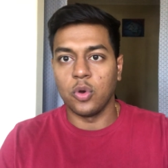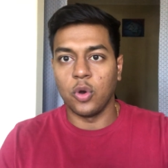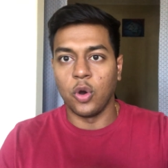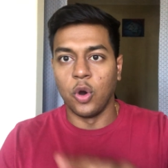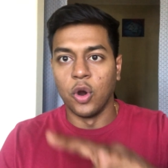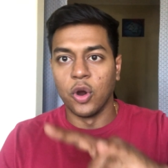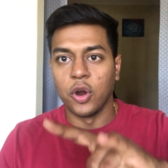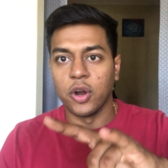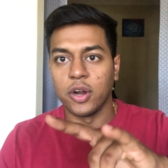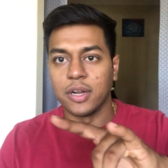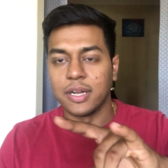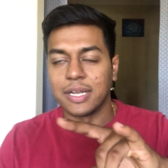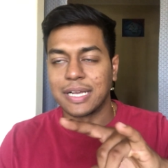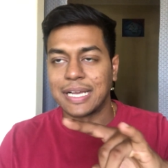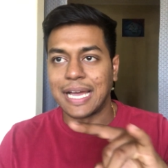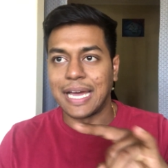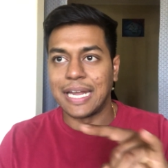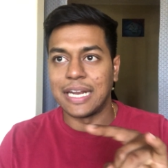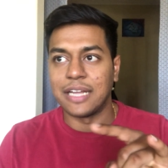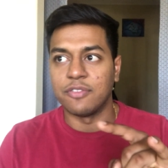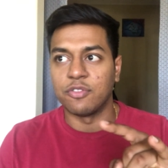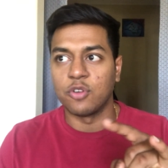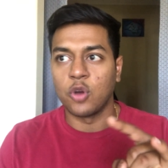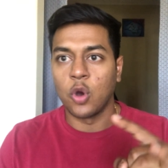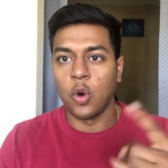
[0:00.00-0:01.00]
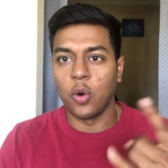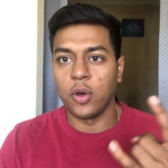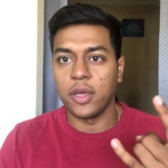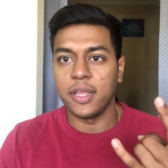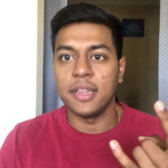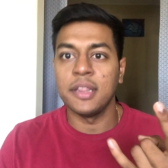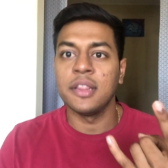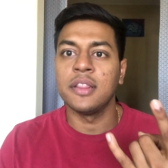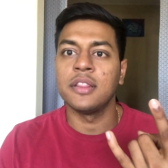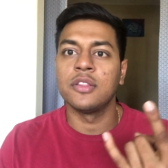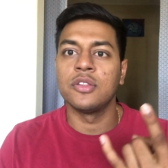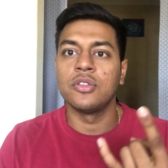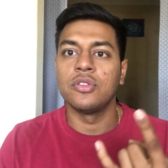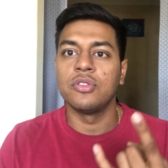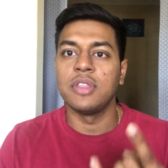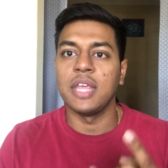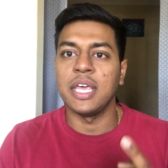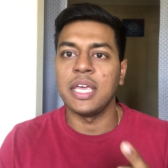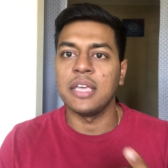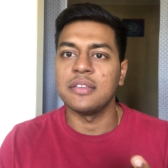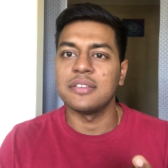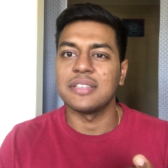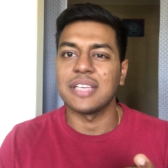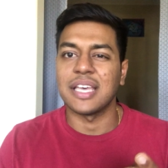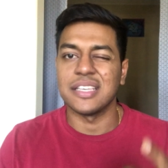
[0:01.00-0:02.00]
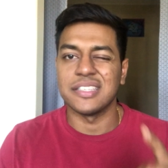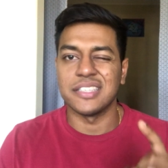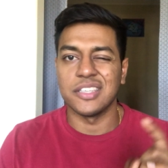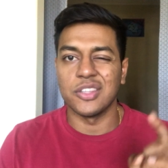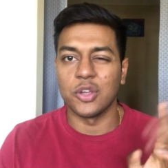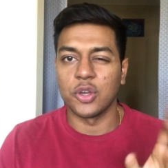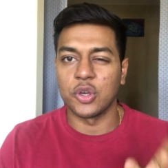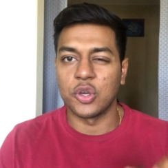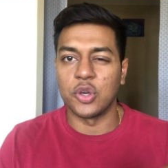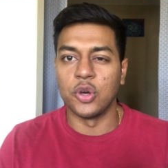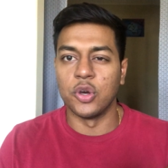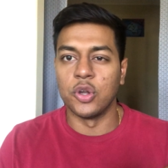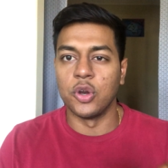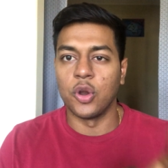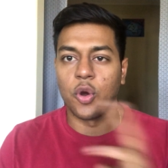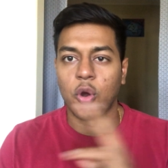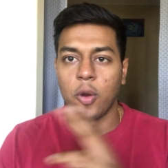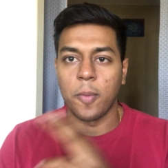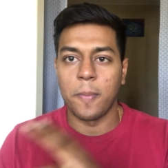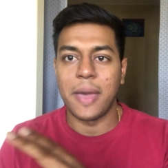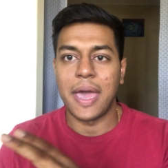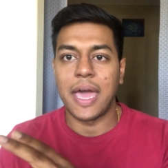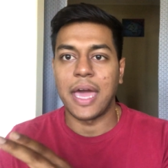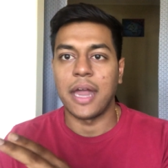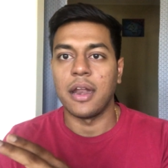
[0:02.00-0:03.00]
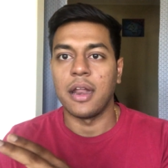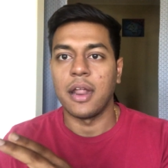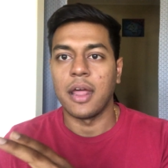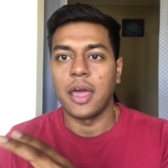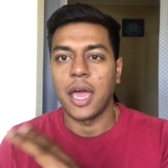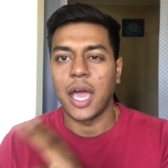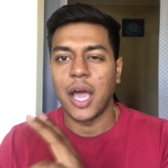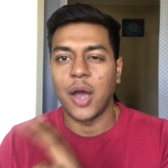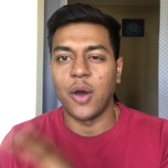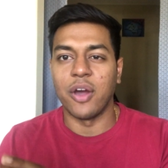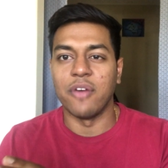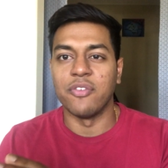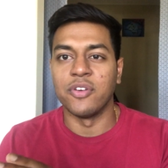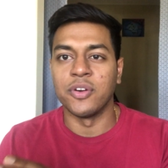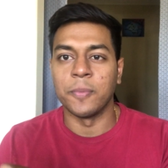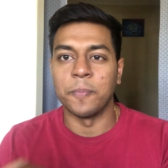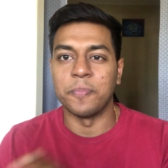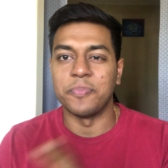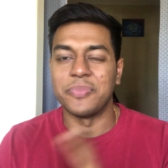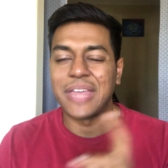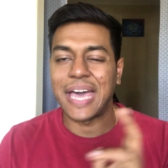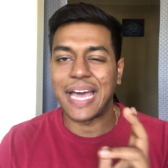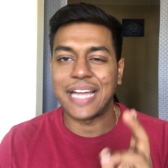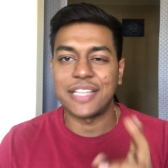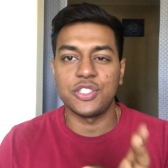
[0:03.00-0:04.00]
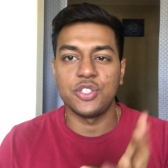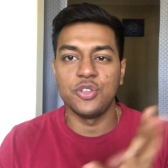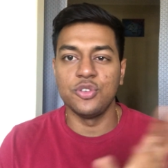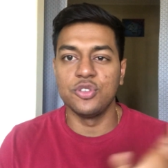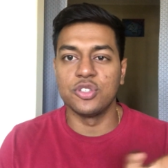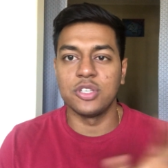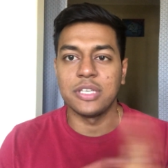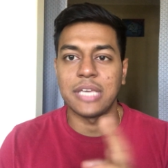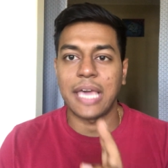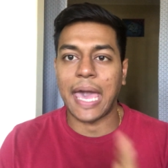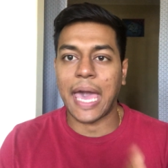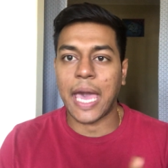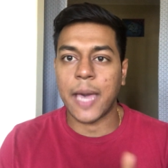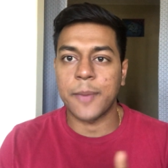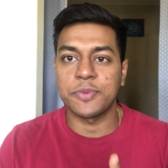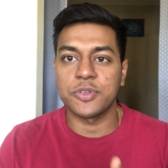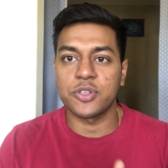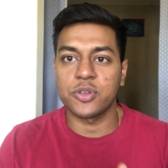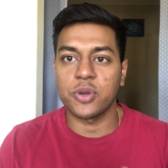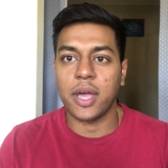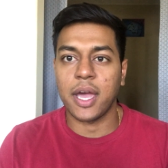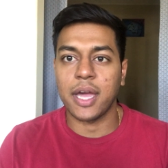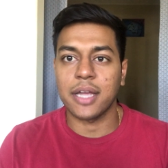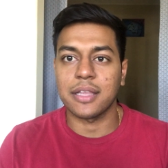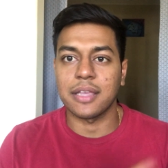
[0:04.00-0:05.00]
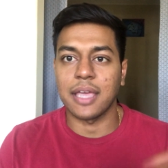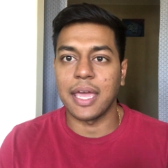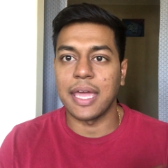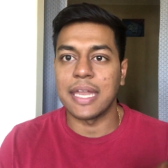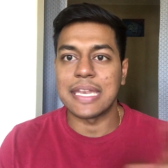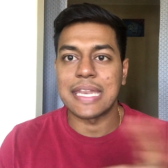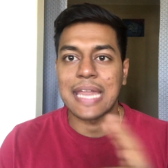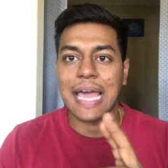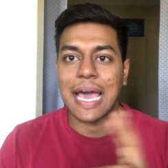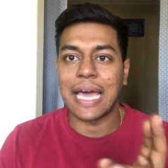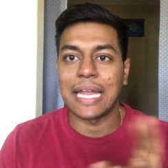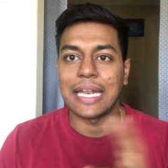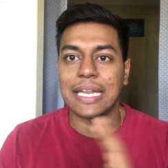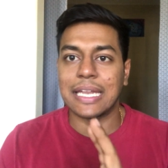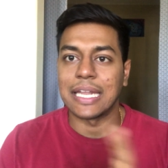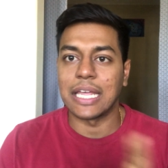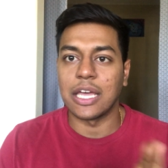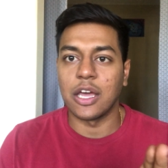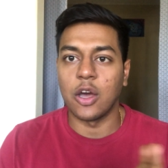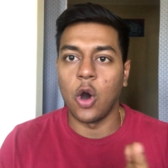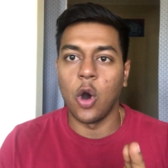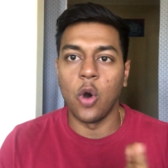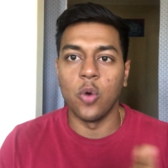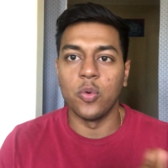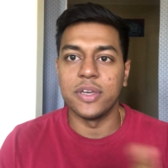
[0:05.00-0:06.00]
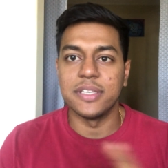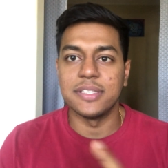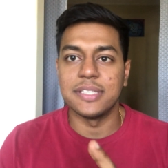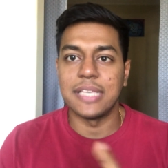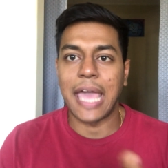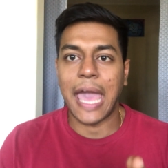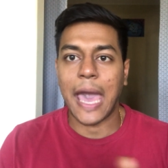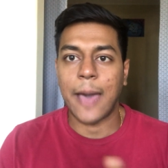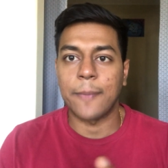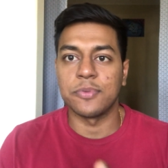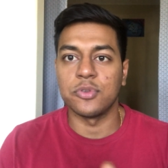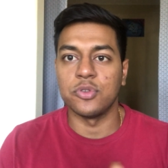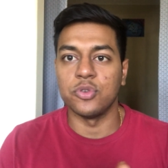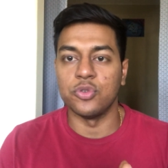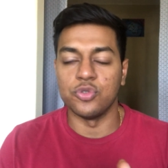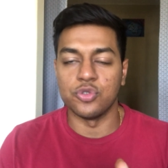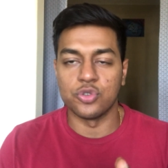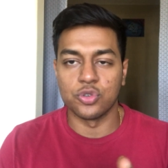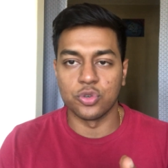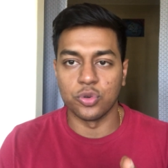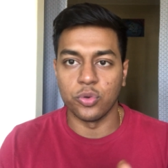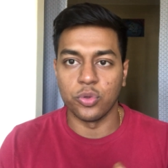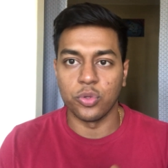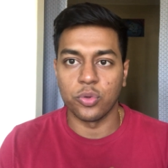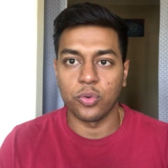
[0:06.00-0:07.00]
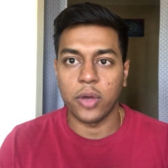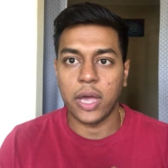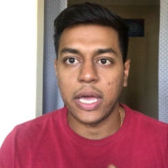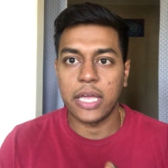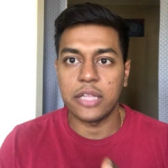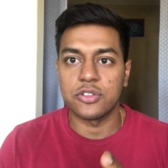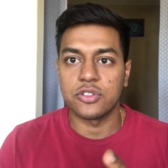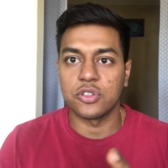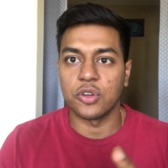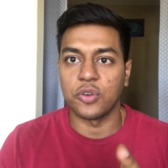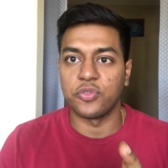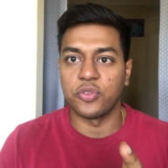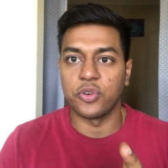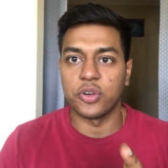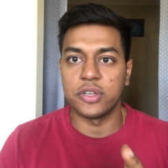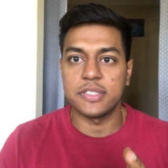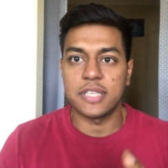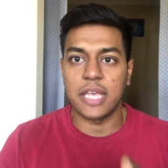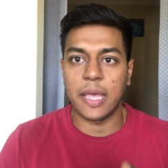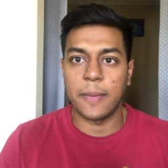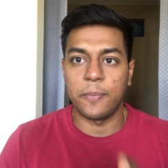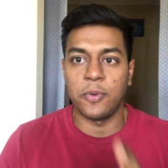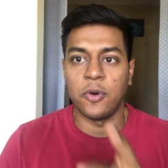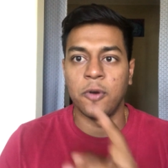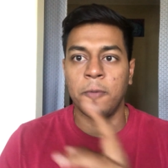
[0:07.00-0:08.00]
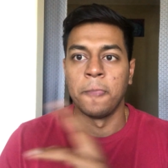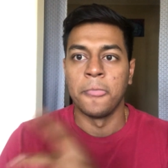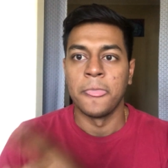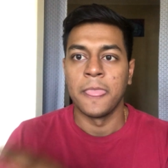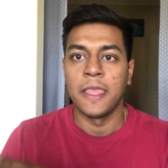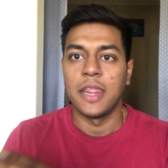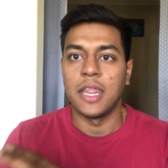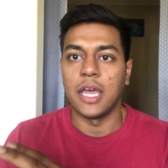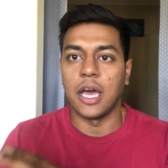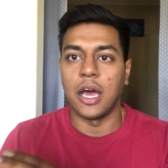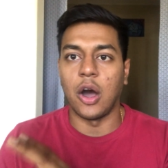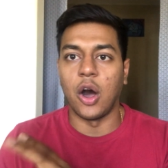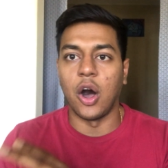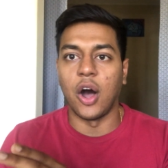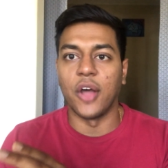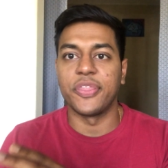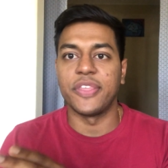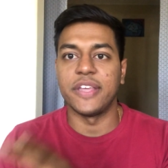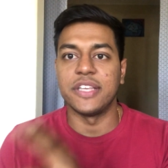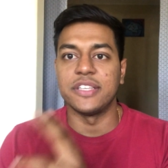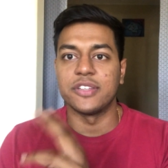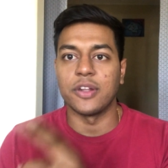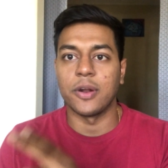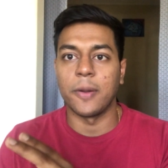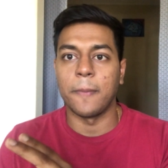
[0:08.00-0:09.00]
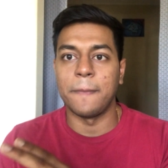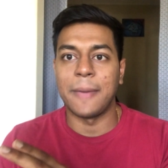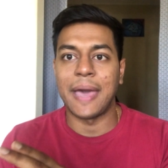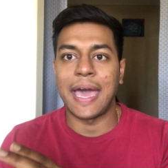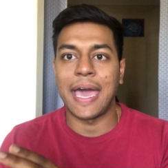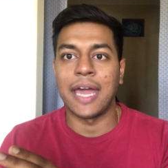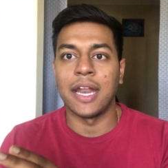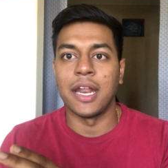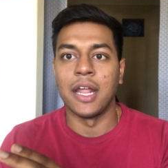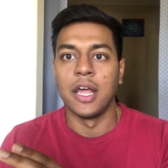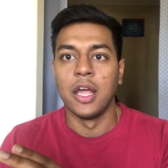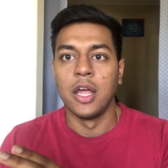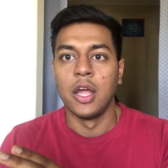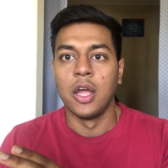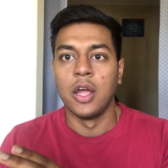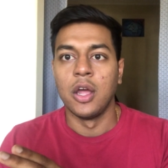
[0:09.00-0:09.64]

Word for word: or kind of coin things as either good or bad. However, that's usually abstract and not always the absolute truth, right? So, for example, not all things that are bad